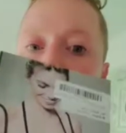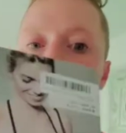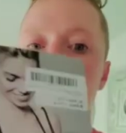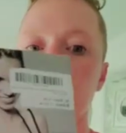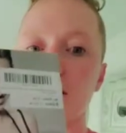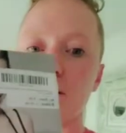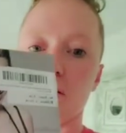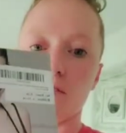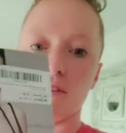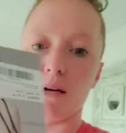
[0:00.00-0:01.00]
I bought this
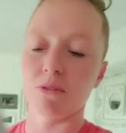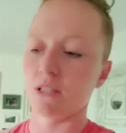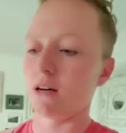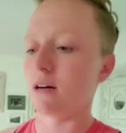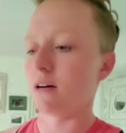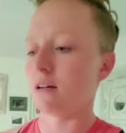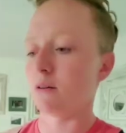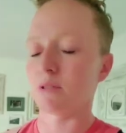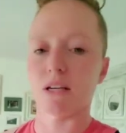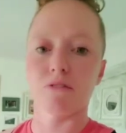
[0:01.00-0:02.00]
off of Amazon.
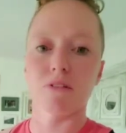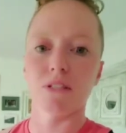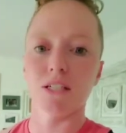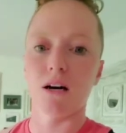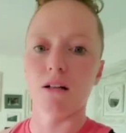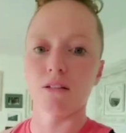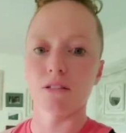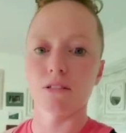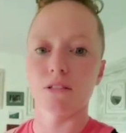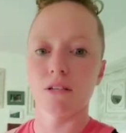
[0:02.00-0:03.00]
It was like
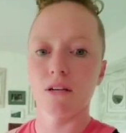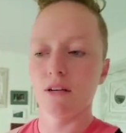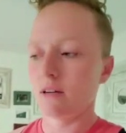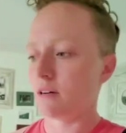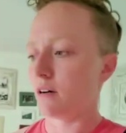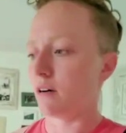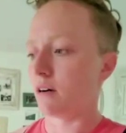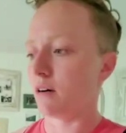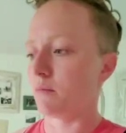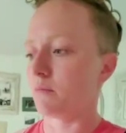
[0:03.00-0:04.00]
$15.
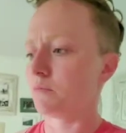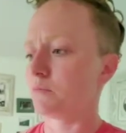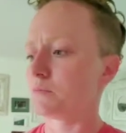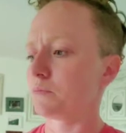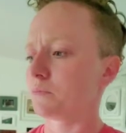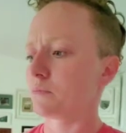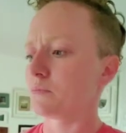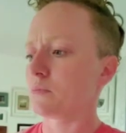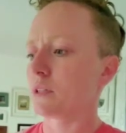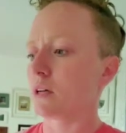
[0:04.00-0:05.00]
Um,
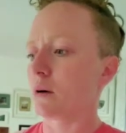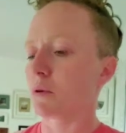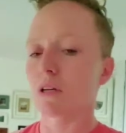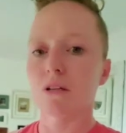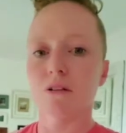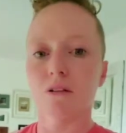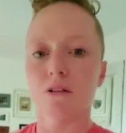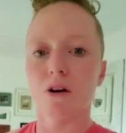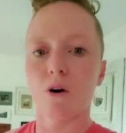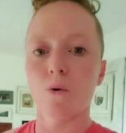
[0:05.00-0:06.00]
I'm gonna
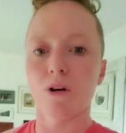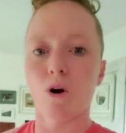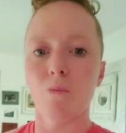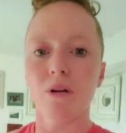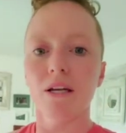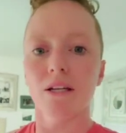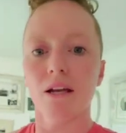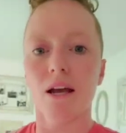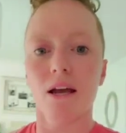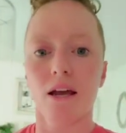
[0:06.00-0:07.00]
go and open it
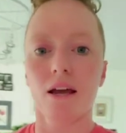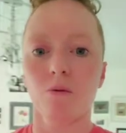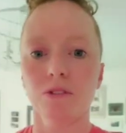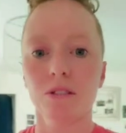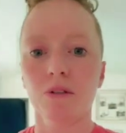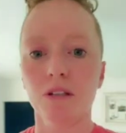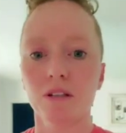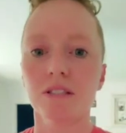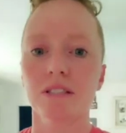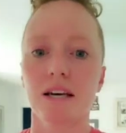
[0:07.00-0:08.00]
and we'll see what it
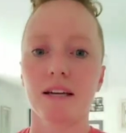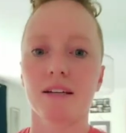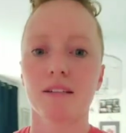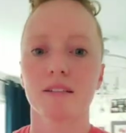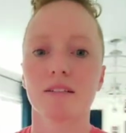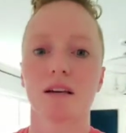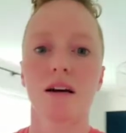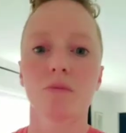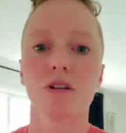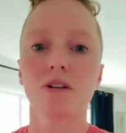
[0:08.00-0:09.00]
looks like, because
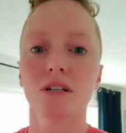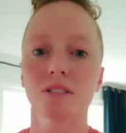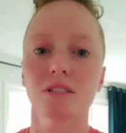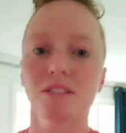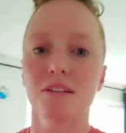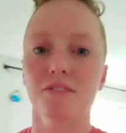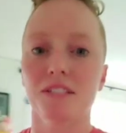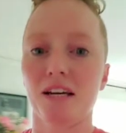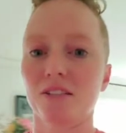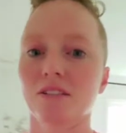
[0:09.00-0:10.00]
I'm curious to see if
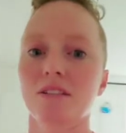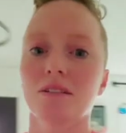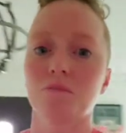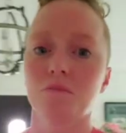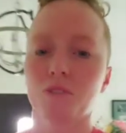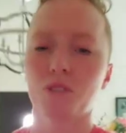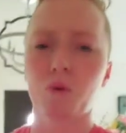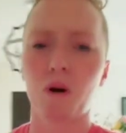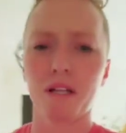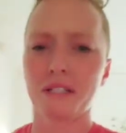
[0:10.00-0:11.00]
it's actually good
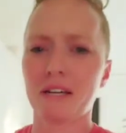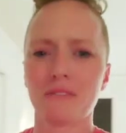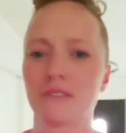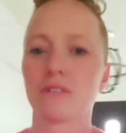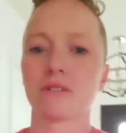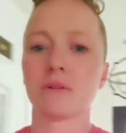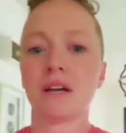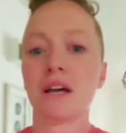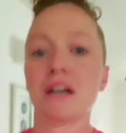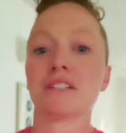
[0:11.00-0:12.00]
quality. I've never
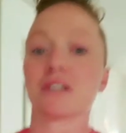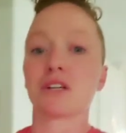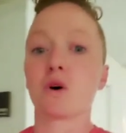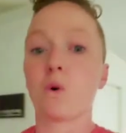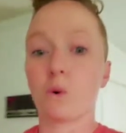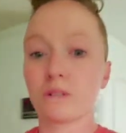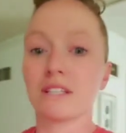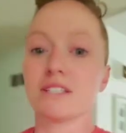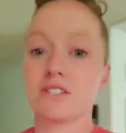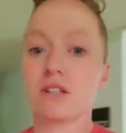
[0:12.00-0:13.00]
done a
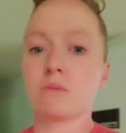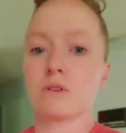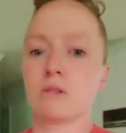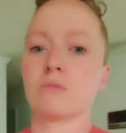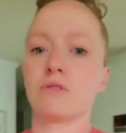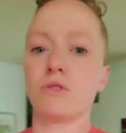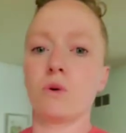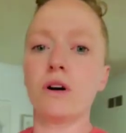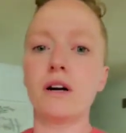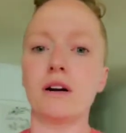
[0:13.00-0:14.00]
cordless jump rope
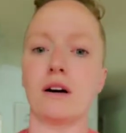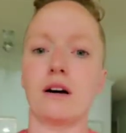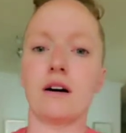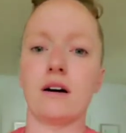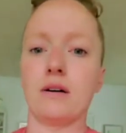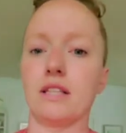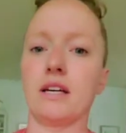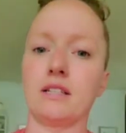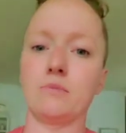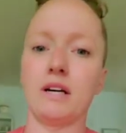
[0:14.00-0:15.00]
before. I
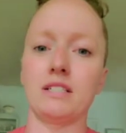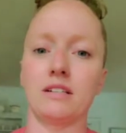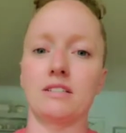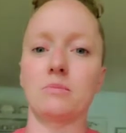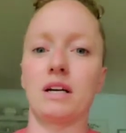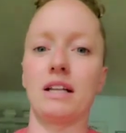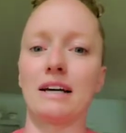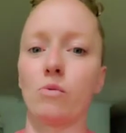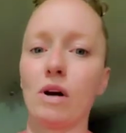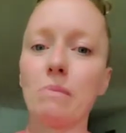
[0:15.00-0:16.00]
think it's based on some kind of
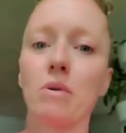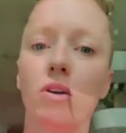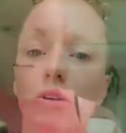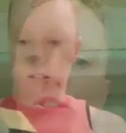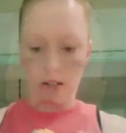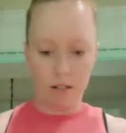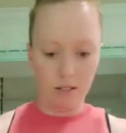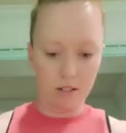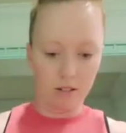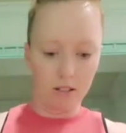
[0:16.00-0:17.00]
like weight balls.
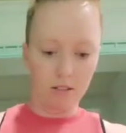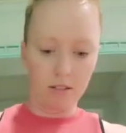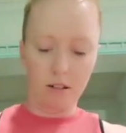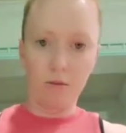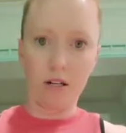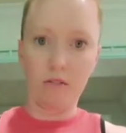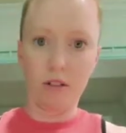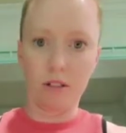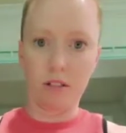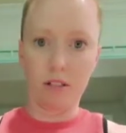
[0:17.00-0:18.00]
So let's look at whatever
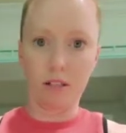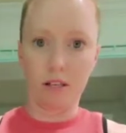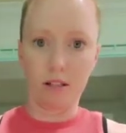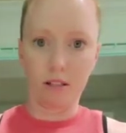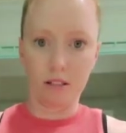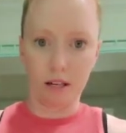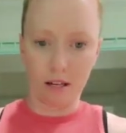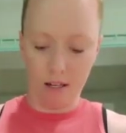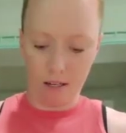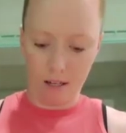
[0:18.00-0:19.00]
this thing looks like.